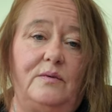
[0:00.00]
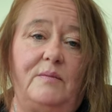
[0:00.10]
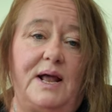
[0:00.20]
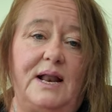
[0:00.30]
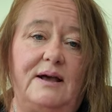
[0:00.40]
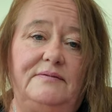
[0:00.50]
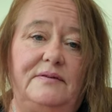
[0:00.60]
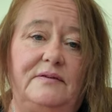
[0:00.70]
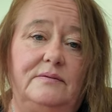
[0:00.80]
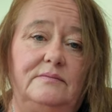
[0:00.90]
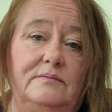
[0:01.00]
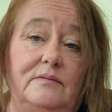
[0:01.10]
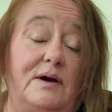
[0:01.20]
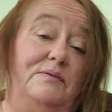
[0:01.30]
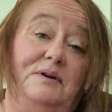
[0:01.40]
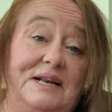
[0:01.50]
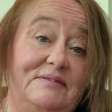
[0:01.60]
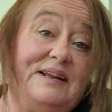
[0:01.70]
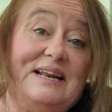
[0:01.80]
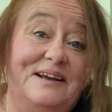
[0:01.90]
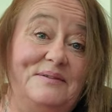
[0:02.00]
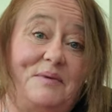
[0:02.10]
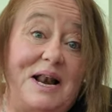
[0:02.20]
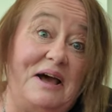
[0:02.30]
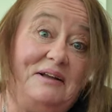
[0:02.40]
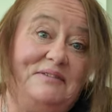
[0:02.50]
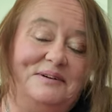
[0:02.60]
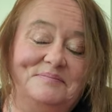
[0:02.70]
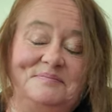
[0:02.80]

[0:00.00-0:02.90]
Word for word: my life, well, living my life.